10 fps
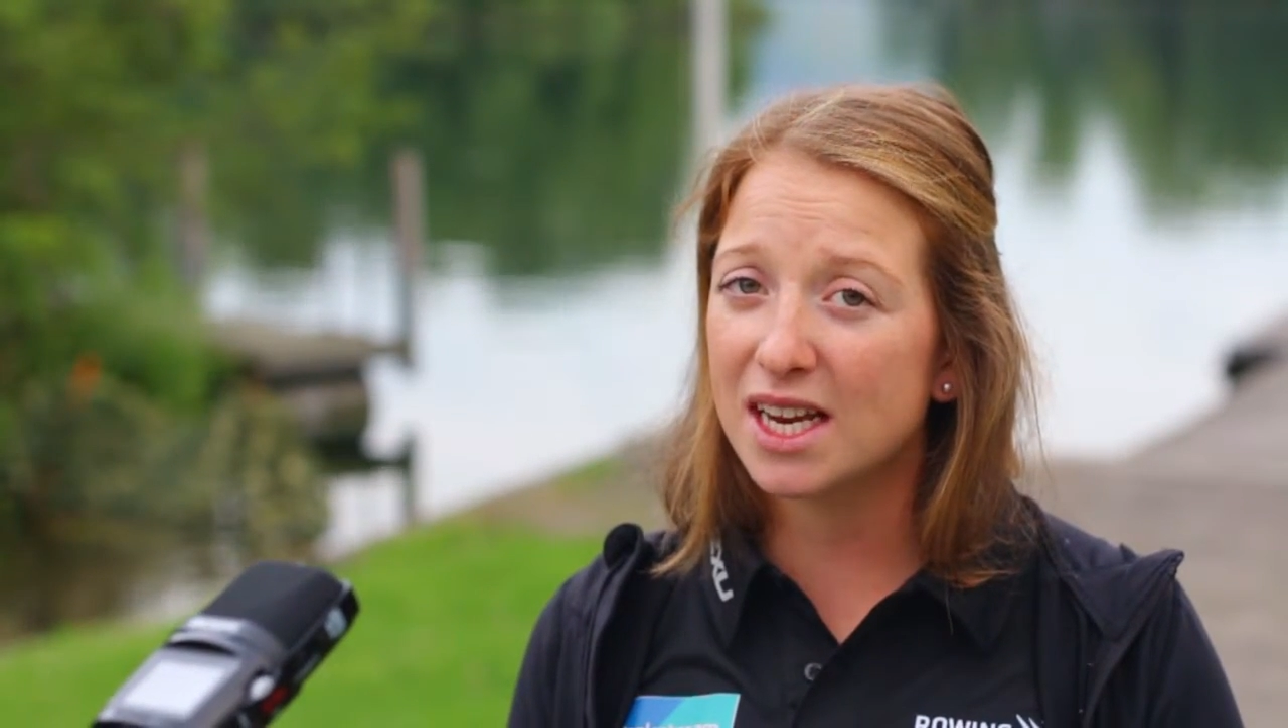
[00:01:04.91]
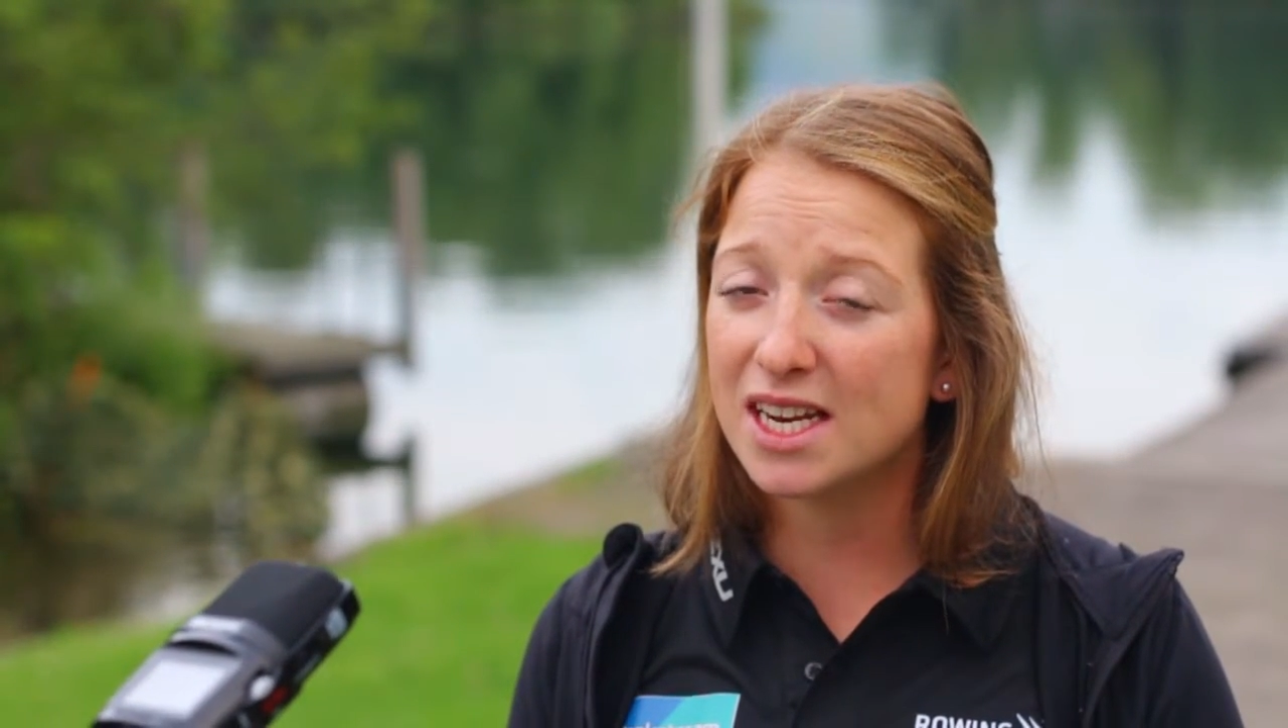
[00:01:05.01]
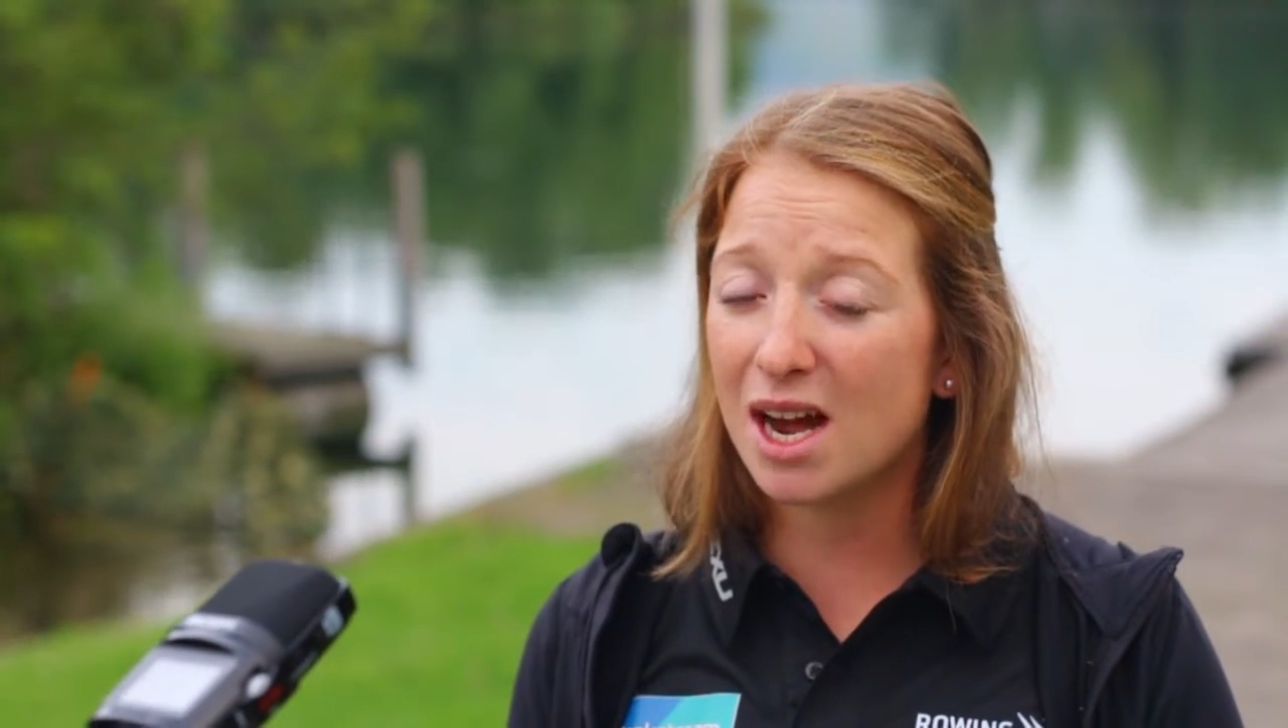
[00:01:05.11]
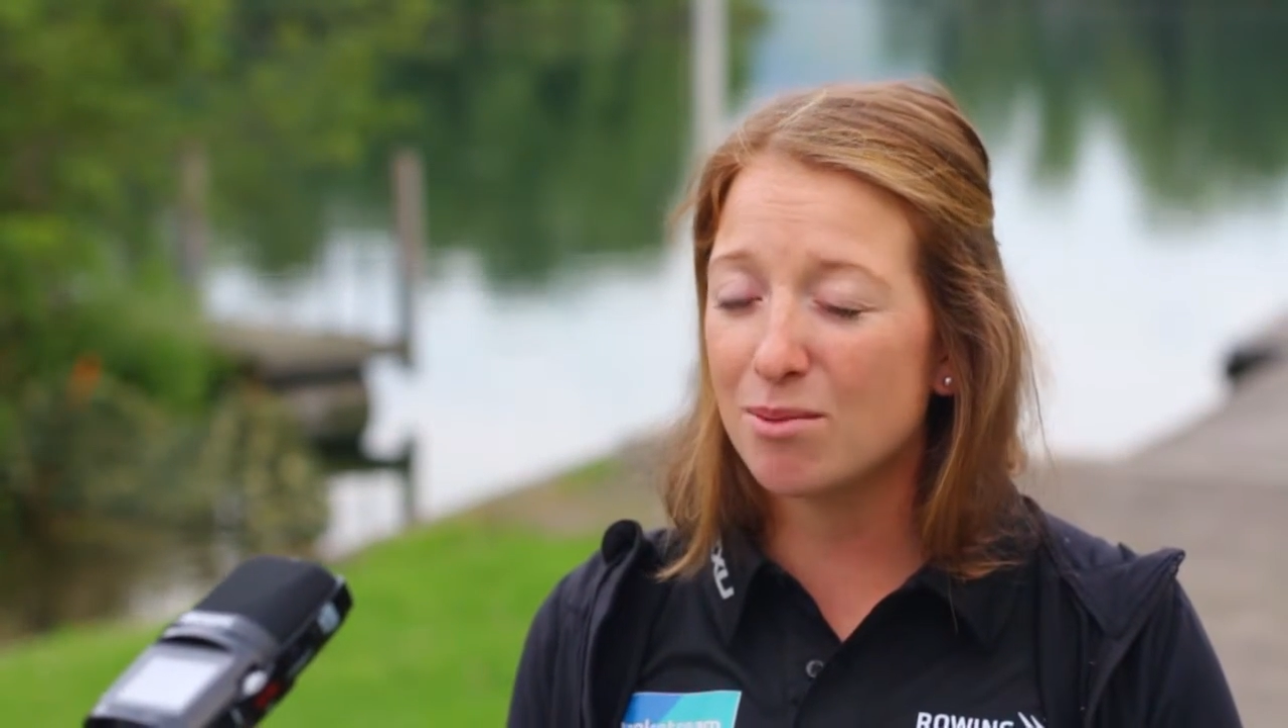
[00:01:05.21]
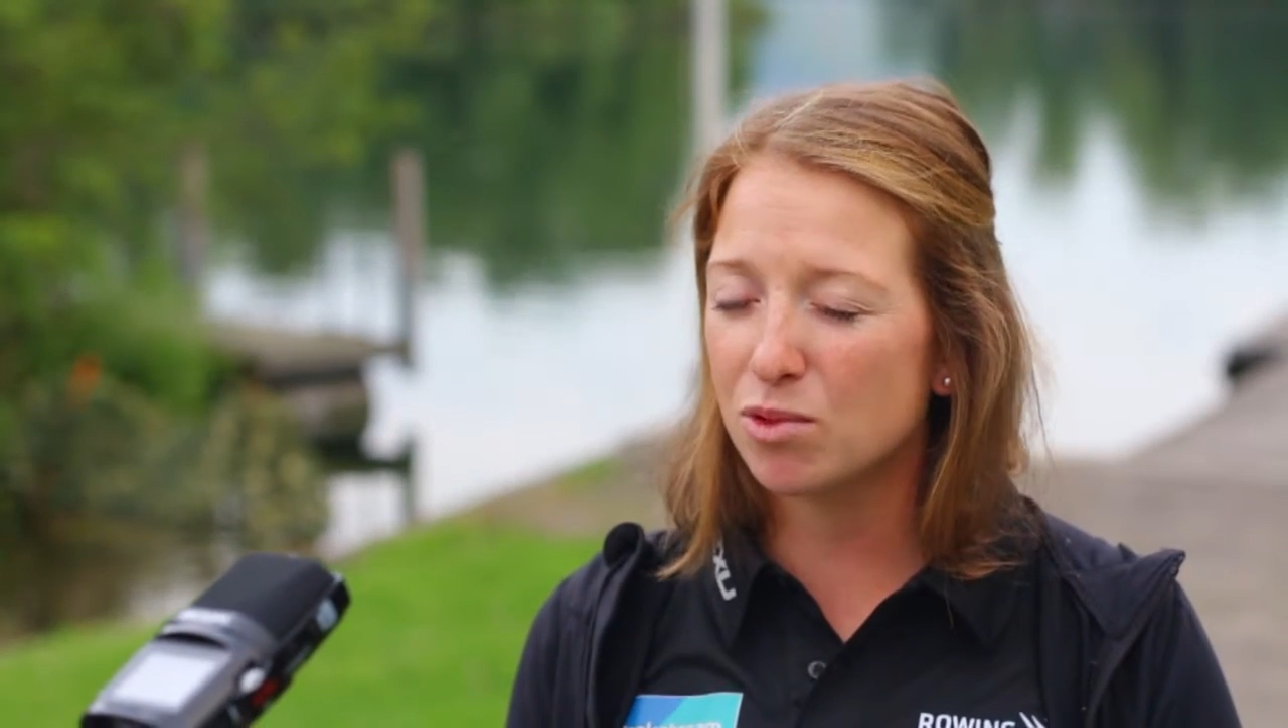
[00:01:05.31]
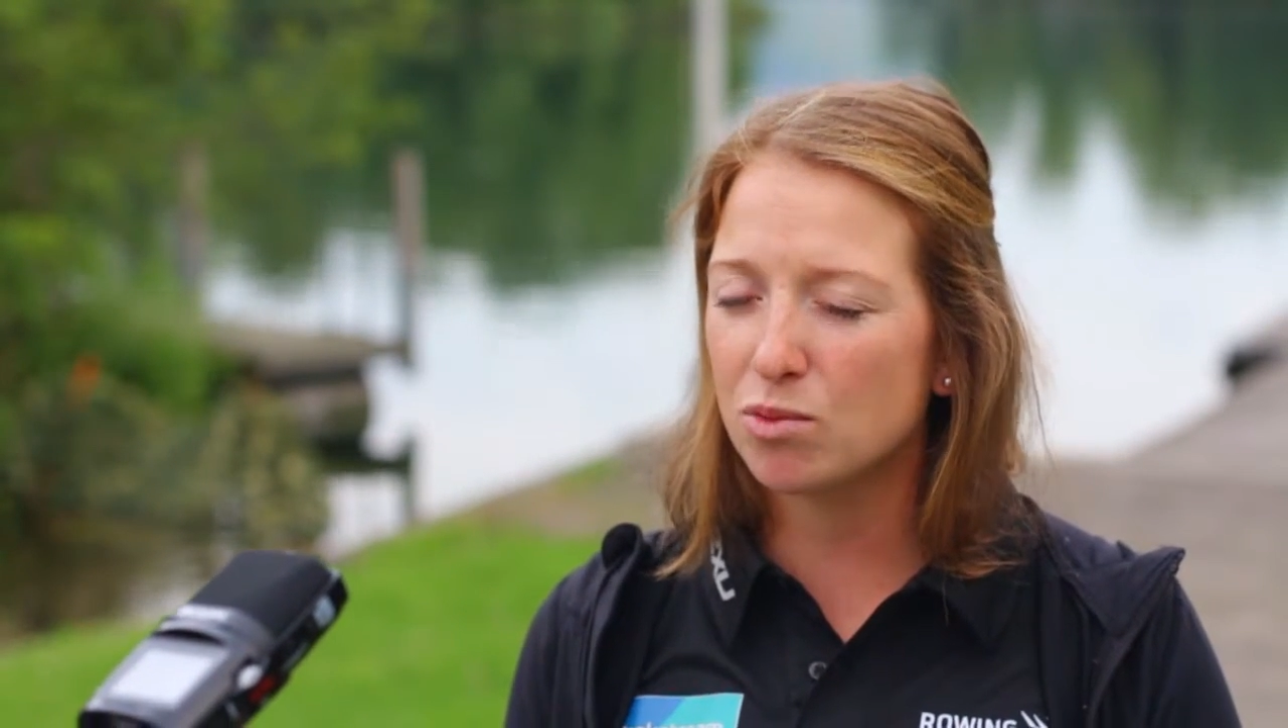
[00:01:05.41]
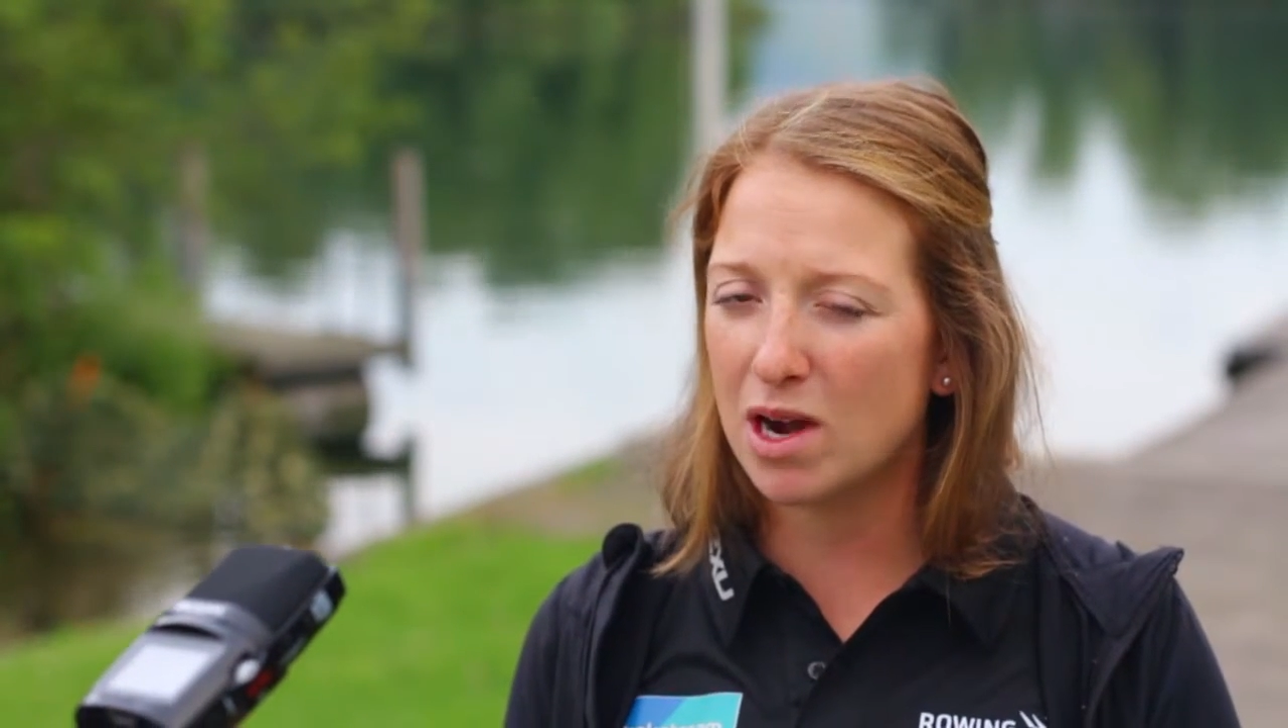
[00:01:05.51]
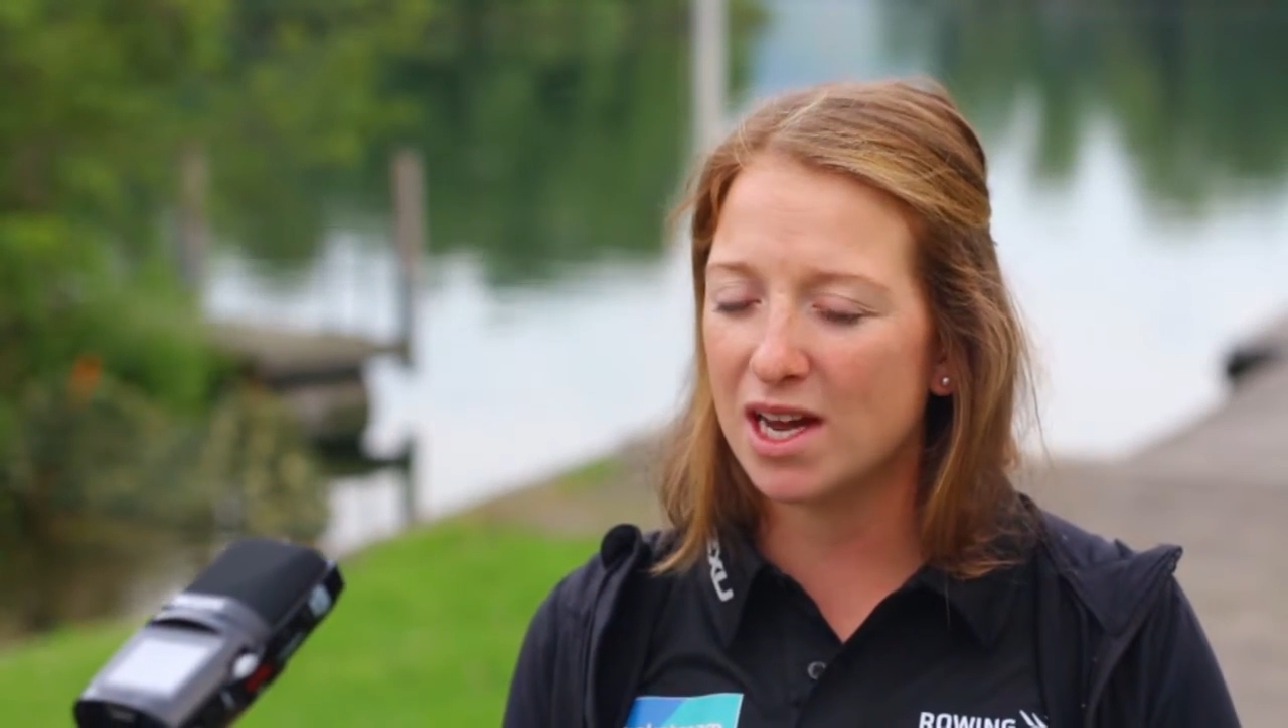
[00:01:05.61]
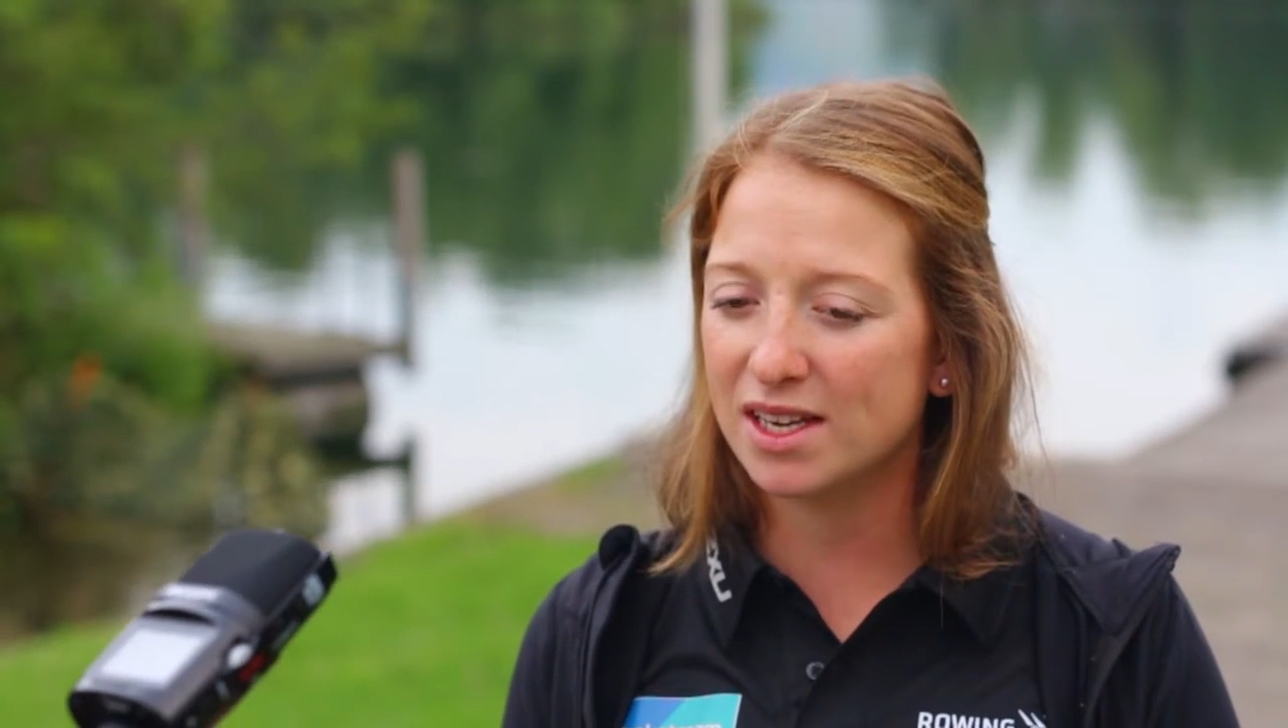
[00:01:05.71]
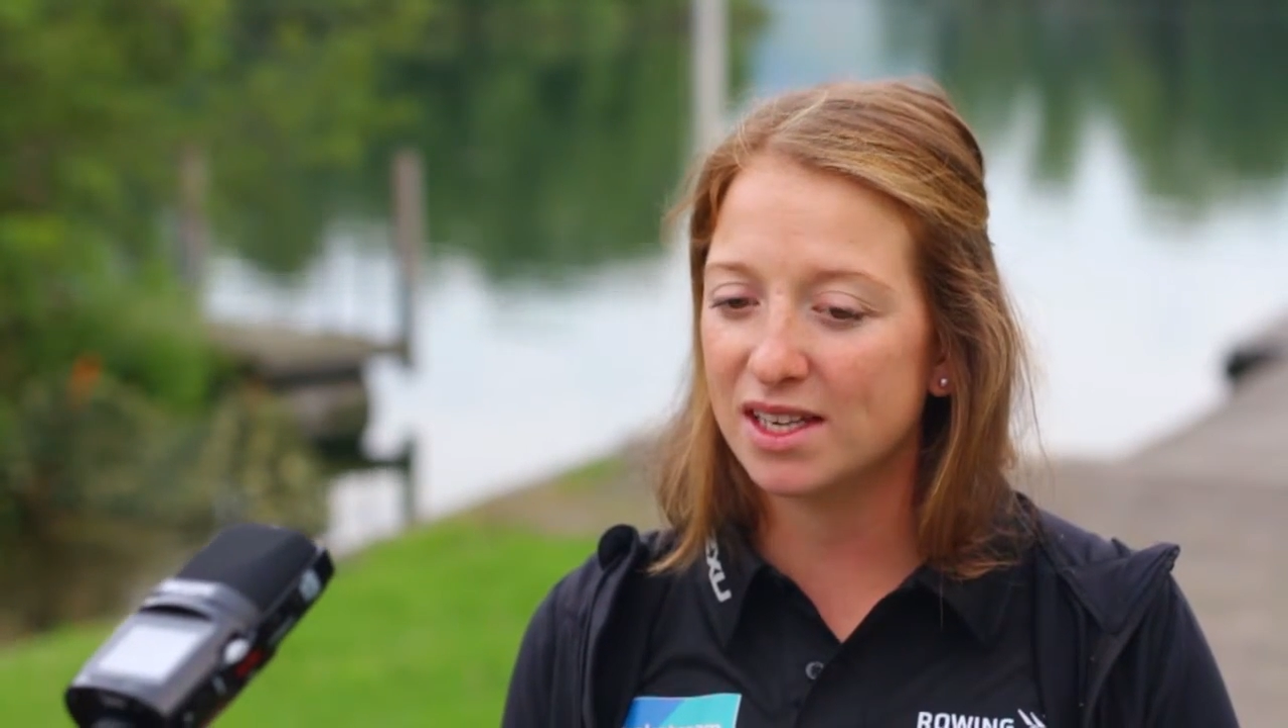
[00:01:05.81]
number
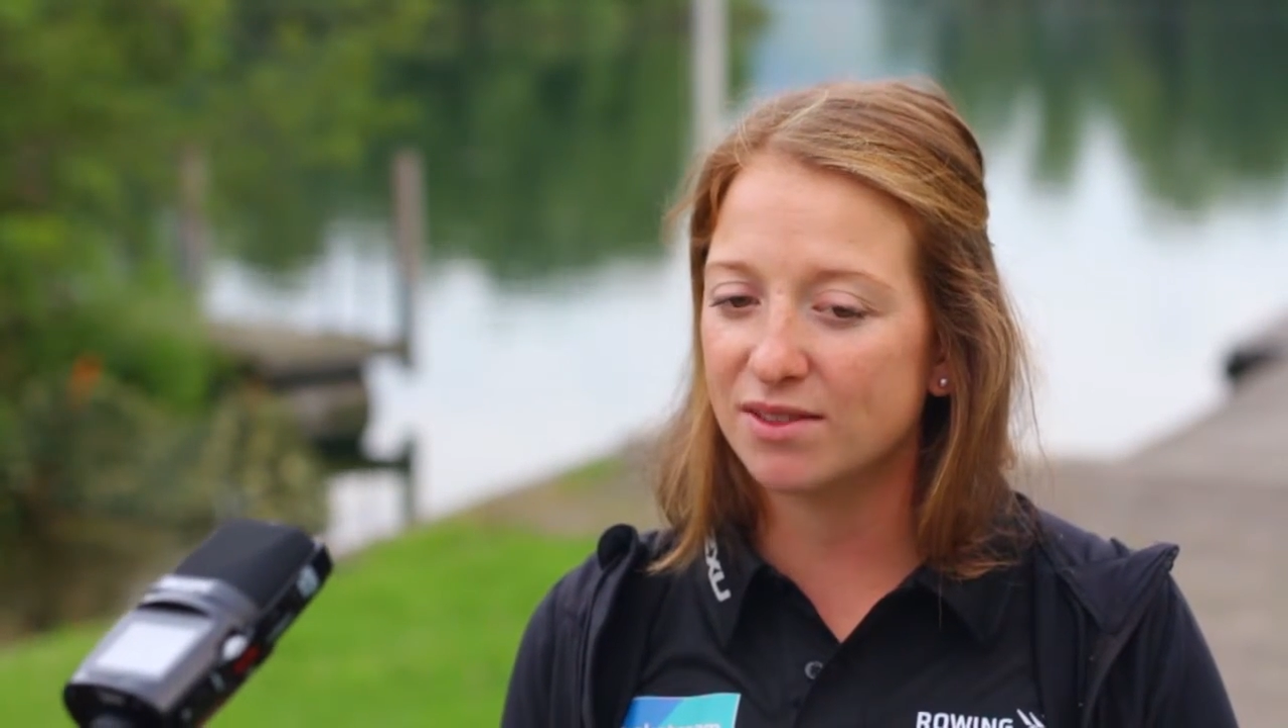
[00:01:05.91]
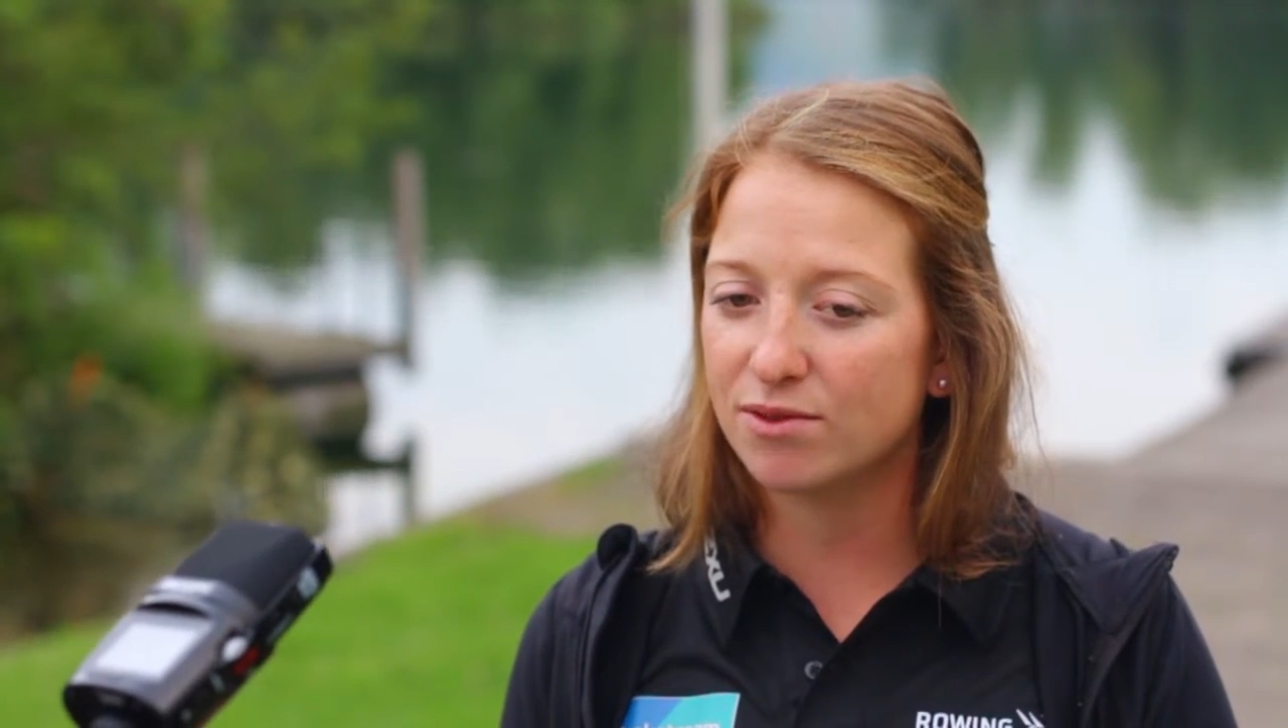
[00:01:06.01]
one